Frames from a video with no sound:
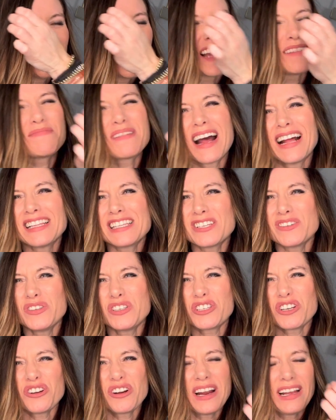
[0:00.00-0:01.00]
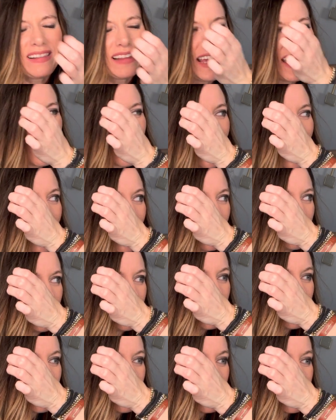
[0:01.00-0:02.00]
Not so sure I like that.
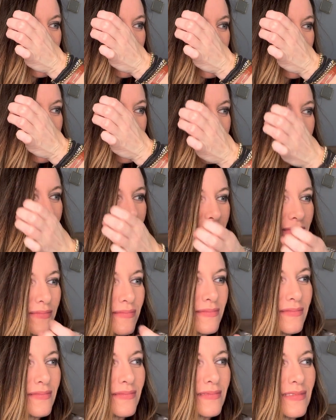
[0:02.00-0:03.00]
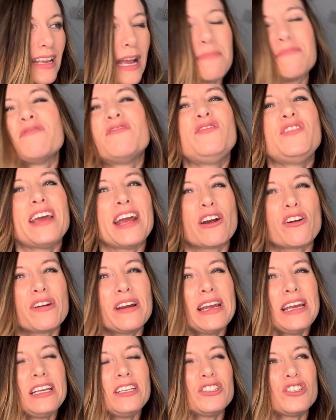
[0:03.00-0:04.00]
I'm
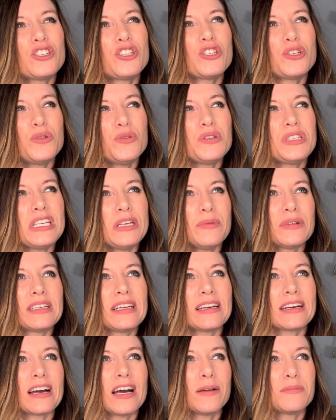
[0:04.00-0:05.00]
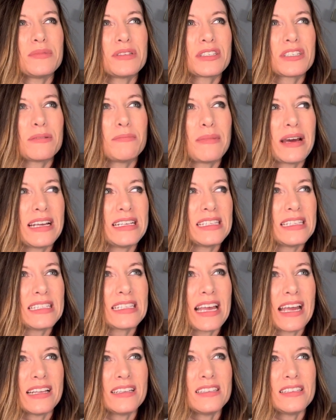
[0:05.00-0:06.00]
very choosy when it comes to my
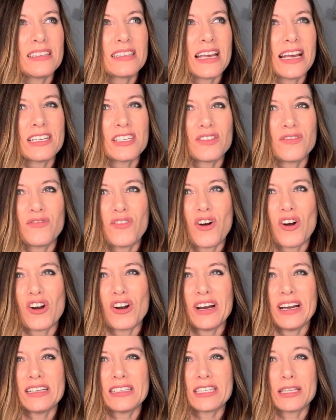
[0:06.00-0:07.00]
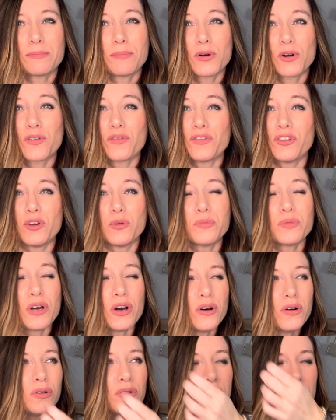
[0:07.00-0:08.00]
scents as far as the perfume
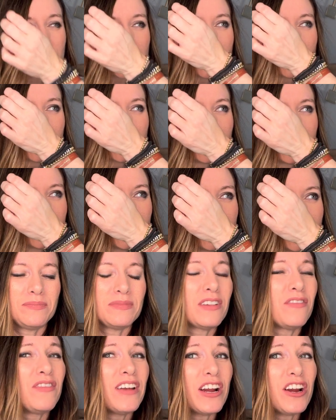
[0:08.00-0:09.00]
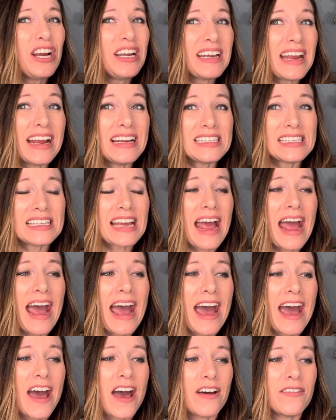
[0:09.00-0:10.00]
goes. Very nice to
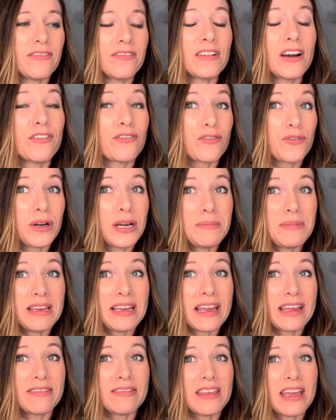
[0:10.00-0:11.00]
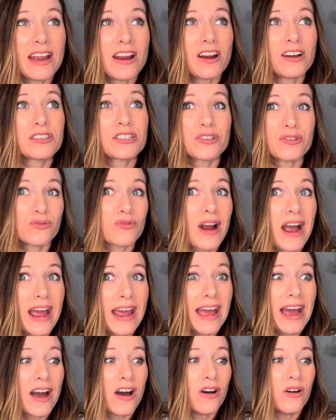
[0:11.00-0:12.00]
have a freebie in there to try
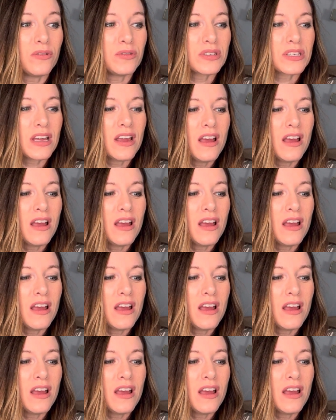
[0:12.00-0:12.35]
out.